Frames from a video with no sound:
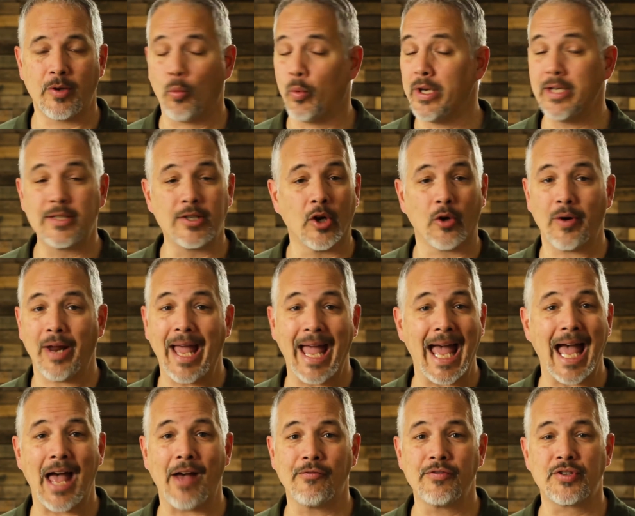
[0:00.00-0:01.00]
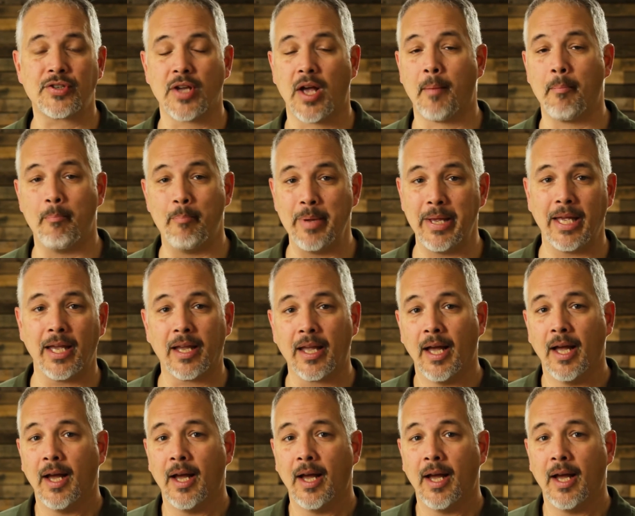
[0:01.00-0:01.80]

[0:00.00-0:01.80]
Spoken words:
We don't have some big